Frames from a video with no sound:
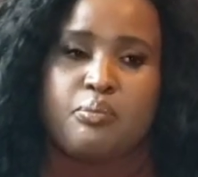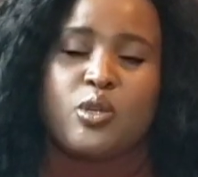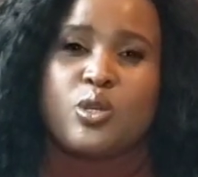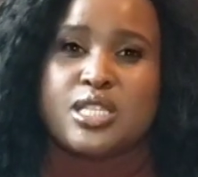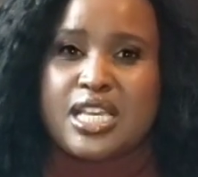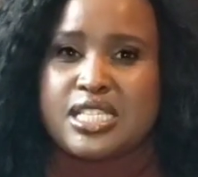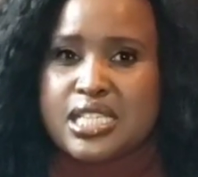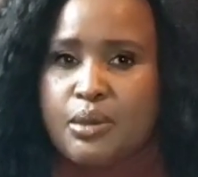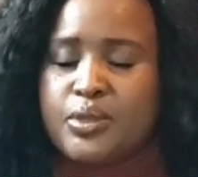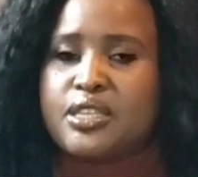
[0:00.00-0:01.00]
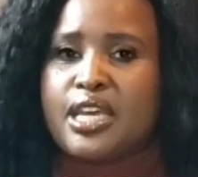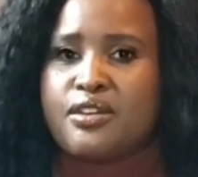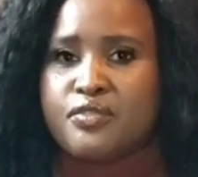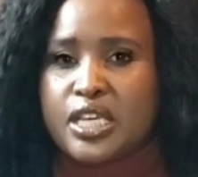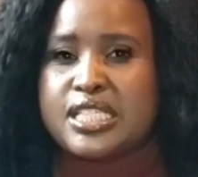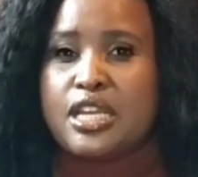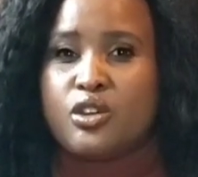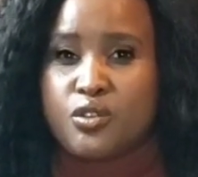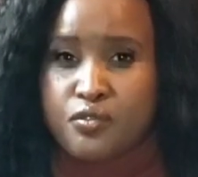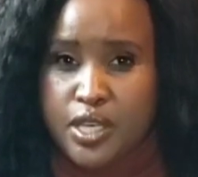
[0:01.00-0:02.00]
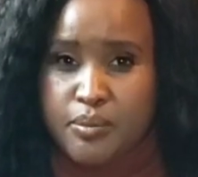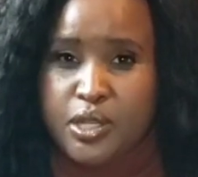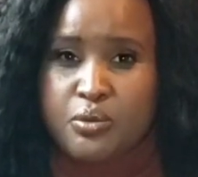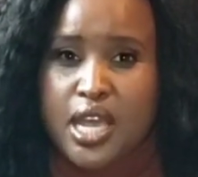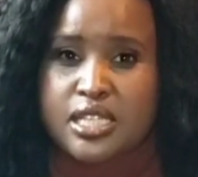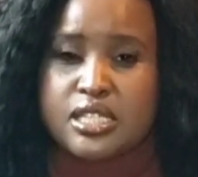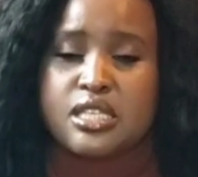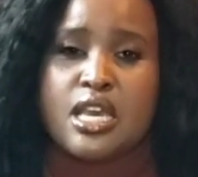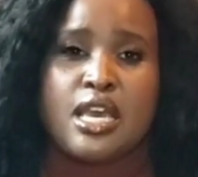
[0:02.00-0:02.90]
because that's something that affects a lot of immigrants.